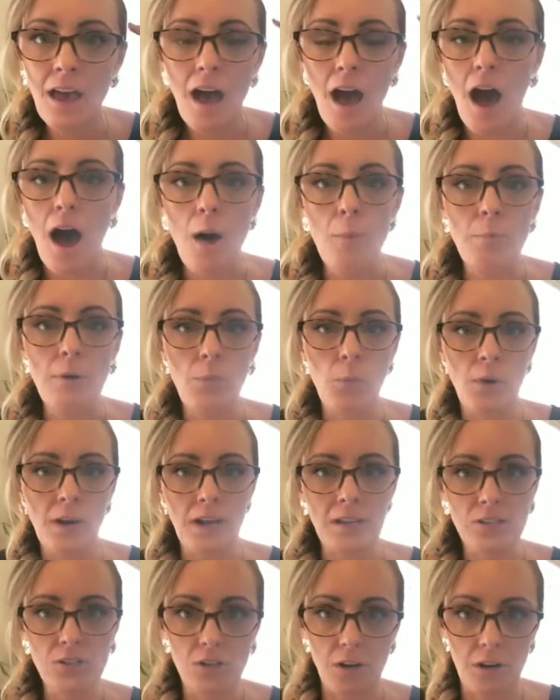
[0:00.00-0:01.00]
but when
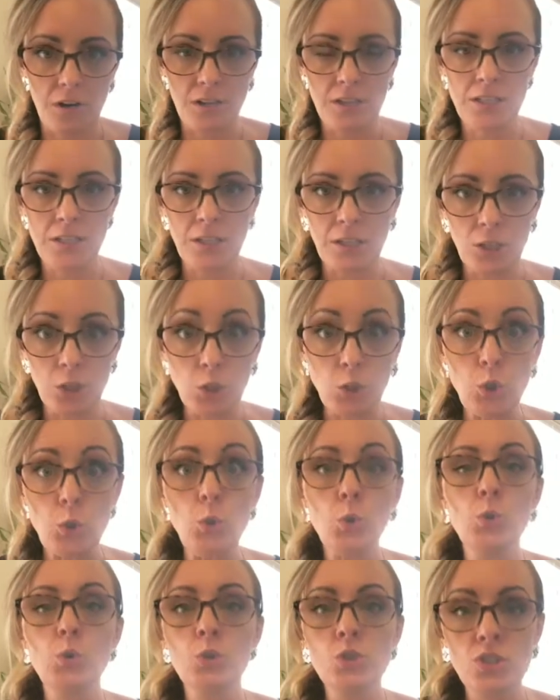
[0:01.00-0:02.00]
I started to
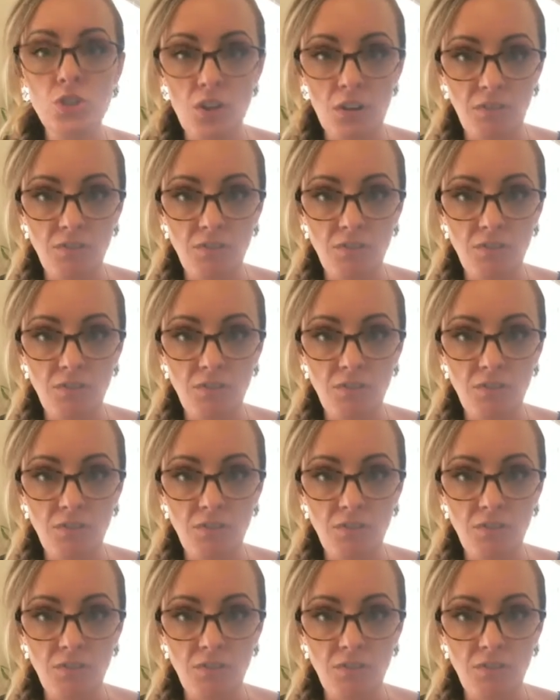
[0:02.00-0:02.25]
use the